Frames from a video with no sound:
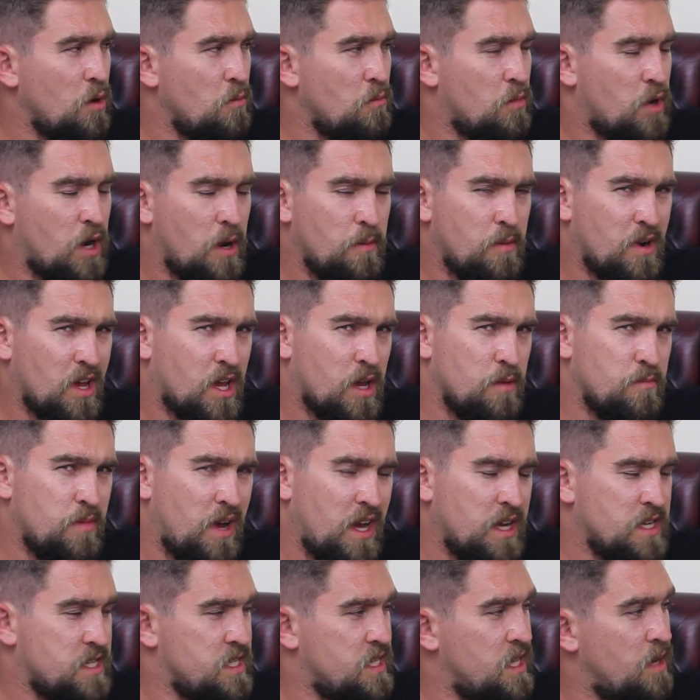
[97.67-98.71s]
but I'm going to come
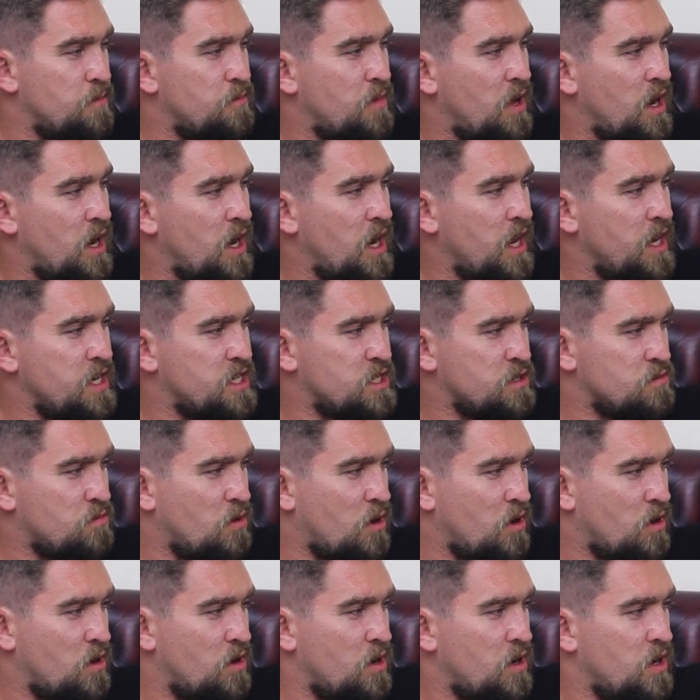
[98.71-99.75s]
back to them later
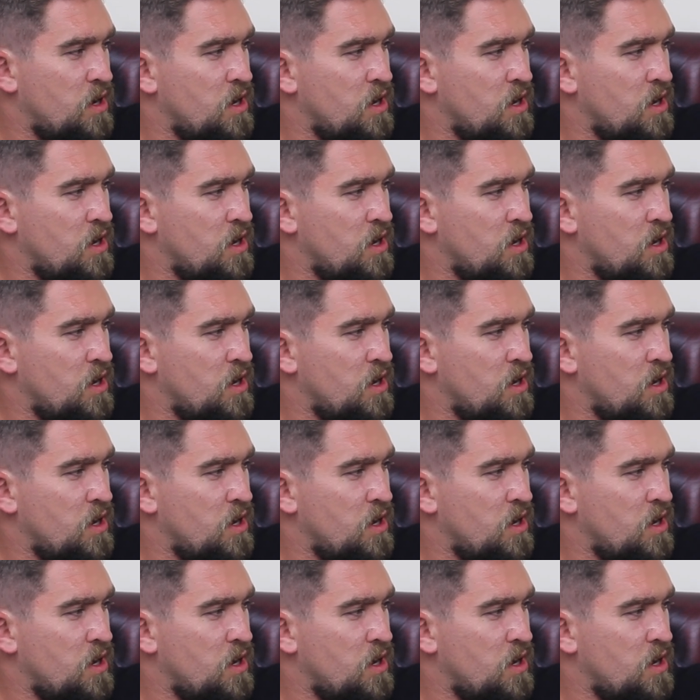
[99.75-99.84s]
on.